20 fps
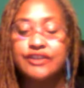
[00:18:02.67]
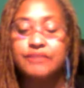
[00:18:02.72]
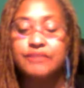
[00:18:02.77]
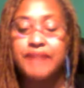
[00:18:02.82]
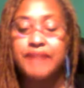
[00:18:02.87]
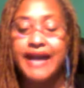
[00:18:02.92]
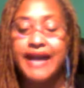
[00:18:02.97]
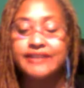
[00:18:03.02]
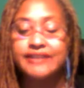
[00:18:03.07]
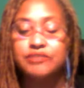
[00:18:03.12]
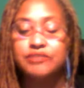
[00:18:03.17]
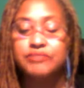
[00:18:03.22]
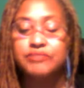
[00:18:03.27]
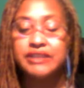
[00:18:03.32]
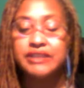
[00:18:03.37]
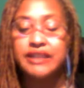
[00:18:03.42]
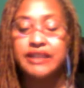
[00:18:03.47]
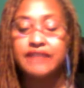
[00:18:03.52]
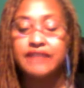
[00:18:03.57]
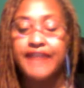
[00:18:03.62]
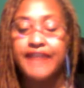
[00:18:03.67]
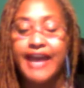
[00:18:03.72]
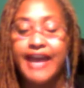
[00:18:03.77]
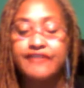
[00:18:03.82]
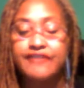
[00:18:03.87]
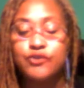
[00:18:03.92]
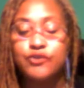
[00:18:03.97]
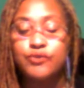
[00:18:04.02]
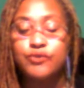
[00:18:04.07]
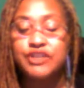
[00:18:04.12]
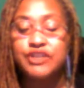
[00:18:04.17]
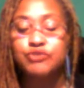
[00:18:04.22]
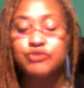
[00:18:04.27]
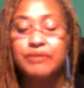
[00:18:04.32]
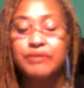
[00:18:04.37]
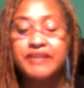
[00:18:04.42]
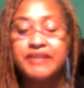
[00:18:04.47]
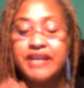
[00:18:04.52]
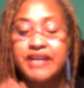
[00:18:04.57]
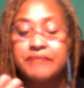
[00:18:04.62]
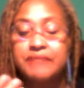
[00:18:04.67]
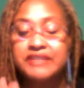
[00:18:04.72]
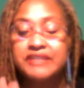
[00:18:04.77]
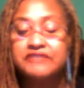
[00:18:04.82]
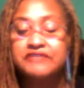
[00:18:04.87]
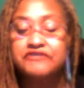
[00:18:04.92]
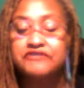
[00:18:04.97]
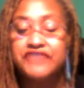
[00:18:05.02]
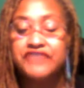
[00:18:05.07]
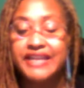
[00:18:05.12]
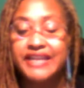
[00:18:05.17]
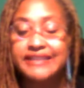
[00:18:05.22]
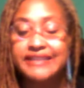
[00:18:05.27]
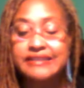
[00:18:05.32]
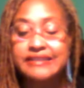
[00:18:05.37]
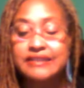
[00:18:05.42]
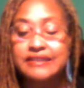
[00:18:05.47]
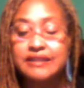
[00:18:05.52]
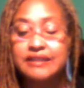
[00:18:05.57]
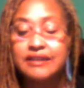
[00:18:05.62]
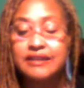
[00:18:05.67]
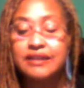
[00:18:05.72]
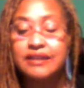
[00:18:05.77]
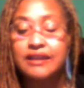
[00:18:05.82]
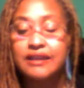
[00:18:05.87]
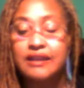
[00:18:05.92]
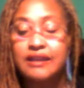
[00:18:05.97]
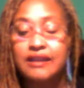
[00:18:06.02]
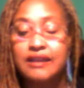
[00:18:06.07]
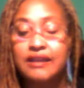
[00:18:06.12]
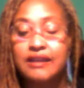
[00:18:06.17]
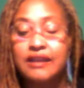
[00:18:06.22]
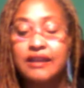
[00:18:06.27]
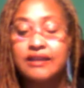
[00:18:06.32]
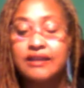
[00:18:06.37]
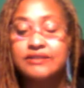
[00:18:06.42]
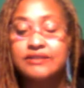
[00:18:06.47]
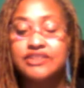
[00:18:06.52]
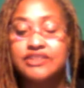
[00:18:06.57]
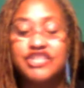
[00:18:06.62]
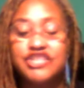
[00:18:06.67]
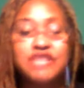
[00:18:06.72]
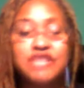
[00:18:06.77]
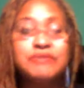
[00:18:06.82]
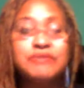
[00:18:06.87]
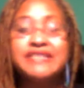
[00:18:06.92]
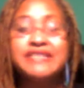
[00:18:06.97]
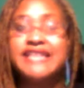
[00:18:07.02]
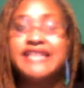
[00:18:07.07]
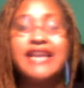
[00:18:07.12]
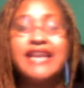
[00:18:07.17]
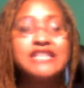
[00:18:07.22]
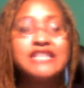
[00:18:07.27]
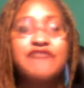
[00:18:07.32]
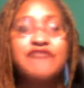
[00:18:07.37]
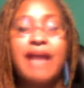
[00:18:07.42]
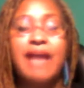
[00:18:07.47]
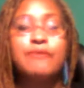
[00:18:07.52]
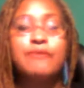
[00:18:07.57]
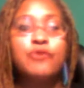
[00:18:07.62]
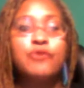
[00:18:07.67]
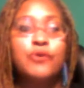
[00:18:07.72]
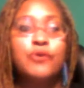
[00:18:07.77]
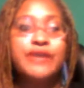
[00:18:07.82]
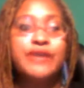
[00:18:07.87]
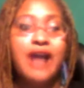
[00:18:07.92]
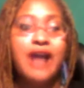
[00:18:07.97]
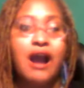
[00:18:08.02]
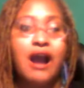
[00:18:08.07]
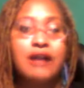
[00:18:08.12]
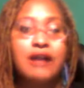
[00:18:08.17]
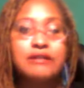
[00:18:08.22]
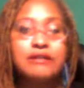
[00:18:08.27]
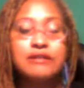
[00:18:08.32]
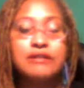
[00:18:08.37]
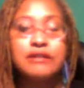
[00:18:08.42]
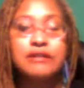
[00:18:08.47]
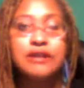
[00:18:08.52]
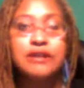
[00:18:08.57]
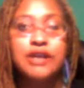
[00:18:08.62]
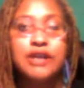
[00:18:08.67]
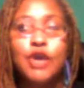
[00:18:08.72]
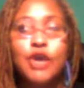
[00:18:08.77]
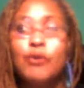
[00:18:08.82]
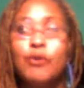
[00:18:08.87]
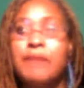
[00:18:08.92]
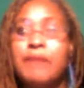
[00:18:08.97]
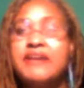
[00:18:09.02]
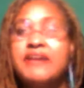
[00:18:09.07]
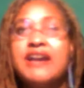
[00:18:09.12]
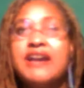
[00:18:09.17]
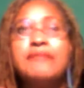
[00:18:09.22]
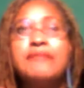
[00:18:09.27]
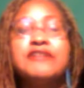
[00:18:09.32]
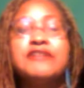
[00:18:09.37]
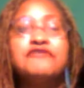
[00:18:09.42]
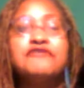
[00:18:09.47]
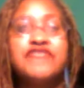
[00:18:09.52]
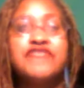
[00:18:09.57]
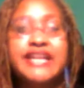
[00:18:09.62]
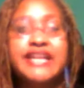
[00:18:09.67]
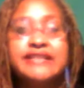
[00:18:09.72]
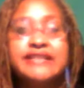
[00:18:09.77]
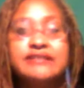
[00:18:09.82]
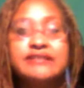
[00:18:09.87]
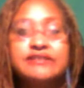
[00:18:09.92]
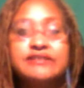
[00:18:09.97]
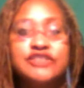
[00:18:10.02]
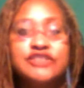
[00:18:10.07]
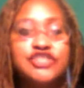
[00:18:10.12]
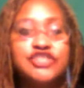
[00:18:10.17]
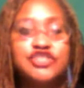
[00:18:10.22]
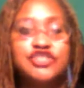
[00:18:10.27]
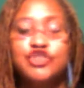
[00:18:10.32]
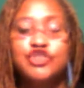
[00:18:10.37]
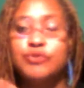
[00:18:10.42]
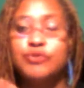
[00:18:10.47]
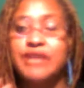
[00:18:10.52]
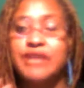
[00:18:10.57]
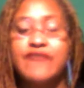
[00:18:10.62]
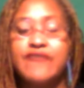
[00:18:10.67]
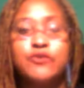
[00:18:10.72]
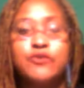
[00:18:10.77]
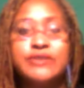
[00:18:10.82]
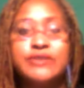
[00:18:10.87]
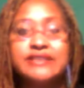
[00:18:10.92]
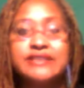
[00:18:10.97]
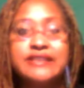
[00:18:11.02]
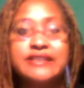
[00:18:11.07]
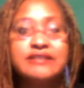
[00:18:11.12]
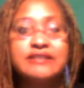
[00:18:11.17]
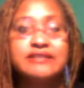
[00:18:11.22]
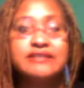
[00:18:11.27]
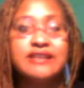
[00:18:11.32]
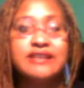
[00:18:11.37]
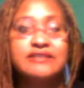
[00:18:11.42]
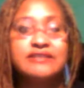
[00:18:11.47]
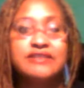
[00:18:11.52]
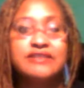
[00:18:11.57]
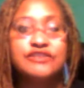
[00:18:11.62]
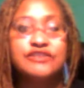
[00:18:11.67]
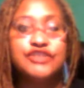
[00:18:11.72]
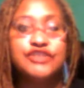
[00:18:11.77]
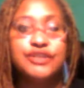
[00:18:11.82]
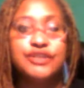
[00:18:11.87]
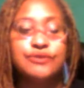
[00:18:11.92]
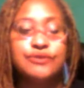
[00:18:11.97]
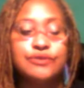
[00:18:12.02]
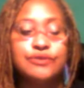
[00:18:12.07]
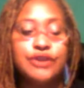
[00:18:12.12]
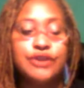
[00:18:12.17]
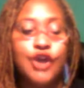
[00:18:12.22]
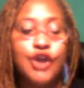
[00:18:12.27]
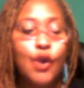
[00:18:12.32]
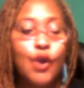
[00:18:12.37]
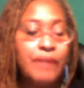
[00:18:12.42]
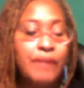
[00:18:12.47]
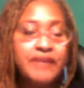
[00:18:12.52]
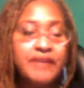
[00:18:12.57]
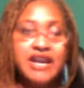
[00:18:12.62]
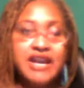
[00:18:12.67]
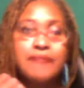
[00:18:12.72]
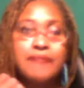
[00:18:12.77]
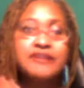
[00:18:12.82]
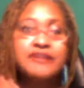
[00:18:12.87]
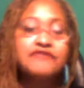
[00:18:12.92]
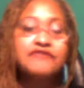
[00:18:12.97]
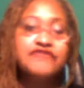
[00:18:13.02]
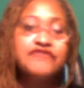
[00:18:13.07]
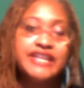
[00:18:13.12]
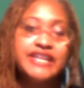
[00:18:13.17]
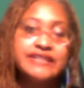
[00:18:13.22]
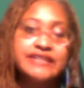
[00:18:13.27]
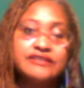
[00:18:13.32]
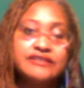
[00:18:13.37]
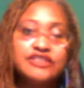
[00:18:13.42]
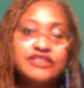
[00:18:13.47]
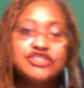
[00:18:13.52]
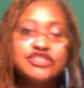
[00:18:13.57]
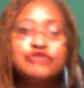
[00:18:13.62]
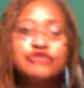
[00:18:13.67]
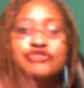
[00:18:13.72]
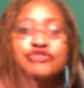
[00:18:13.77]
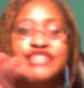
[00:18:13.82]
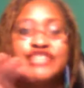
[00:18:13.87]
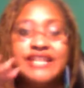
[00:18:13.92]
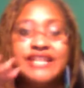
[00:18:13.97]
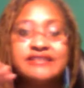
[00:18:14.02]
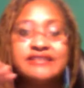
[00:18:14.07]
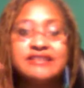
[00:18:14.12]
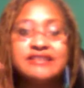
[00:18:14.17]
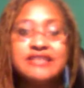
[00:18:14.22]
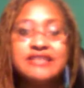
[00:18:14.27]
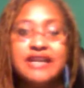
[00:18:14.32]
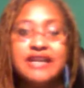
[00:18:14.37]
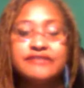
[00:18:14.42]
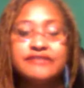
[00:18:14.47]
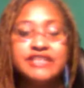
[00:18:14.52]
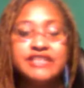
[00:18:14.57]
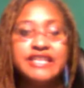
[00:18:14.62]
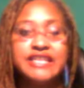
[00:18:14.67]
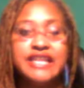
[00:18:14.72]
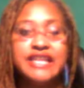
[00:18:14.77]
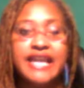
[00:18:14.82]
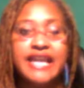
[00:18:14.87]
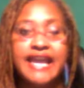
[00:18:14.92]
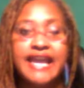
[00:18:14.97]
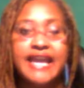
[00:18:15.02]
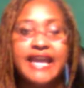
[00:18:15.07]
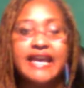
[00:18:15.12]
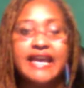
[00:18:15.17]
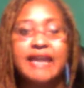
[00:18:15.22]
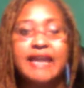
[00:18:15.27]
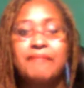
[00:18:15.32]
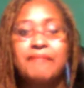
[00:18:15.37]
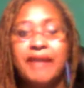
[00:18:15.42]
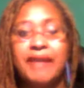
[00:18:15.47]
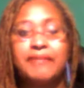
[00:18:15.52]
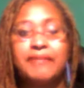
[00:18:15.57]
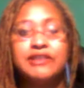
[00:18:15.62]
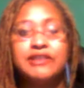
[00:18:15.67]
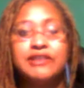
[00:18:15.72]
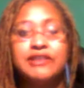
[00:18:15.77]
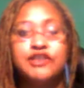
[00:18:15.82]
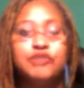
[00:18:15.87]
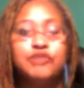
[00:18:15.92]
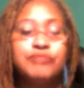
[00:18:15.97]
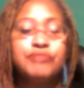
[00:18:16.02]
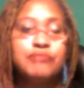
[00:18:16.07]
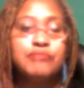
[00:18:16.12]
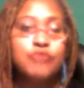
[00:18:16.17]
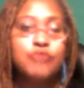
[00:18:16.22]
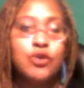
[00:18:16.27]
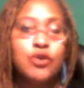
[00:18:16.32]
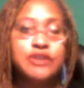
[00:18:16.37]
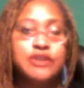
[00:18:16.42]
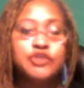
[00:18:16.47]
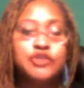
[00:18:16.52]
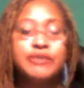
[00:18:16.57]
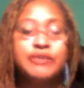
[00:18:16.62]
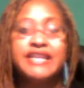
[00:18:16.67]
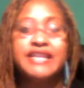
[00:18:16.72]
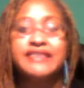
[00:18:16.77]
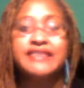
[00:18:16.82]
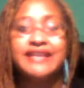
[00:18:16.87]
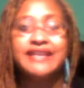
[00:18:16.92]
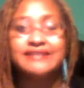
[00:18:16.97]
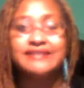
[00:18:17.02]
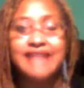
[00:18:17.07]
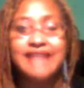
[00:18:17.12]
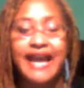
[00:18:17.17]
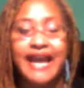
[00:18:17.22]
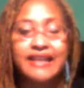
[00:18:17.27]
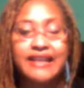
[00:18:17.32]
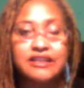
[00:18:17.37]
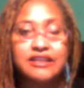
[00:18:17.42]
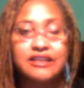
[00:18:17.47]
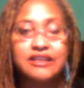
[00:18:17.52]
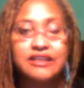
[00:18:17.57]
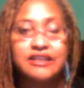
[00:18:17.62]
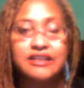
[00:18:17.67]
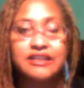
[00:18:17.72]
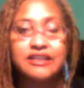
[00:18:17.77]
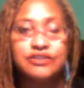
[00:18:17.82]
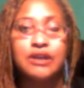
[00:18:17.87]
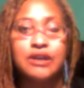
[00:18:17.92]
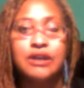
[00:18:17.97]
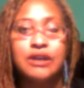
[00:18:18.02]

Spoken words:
possibility of having which, we become convinced to just be satisfied with where we are. We become convinced to just do what everyone tells us to do. We become convinced to do just enough to get ahead and maybe a little bit more. So we get that side hustle.